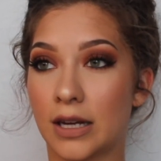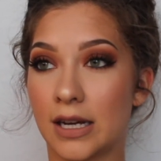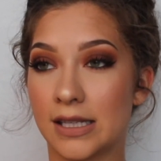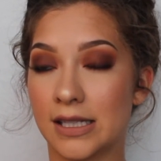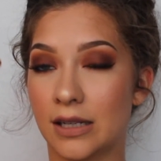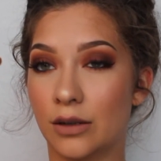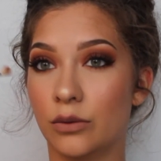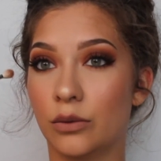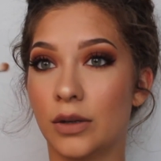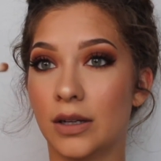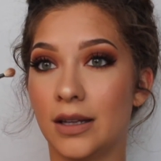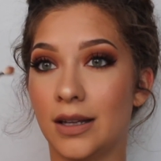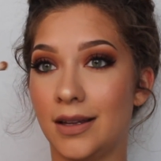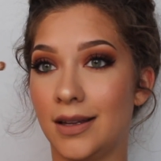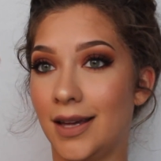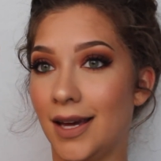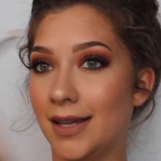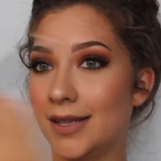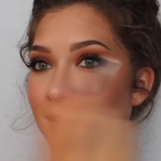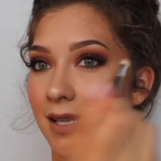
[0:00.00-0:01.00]
because it really
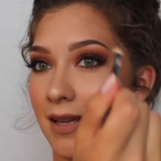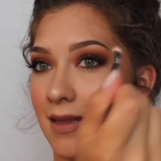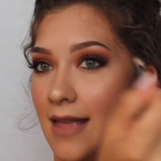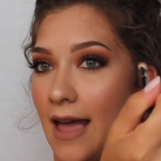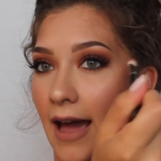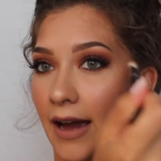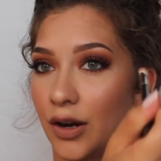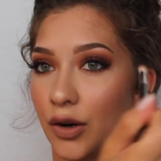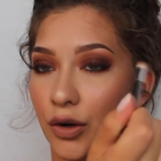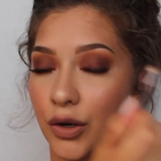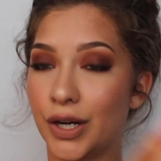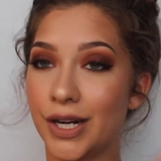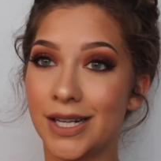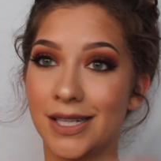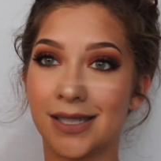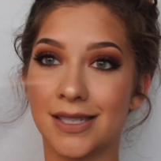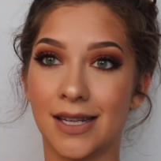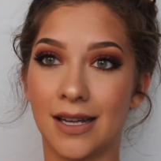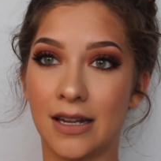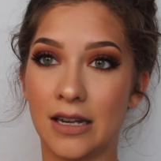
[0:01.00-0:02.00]
gets in that
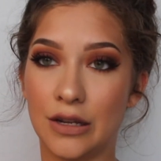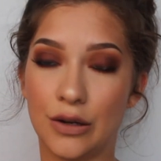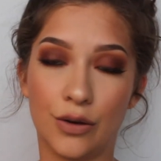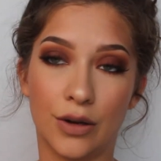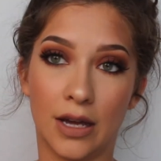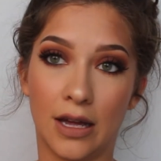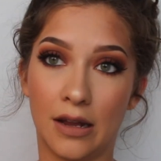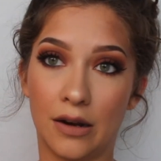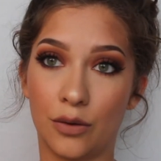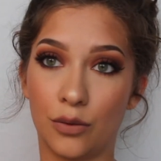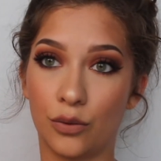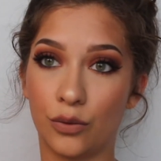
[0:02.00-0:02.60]
crease and you can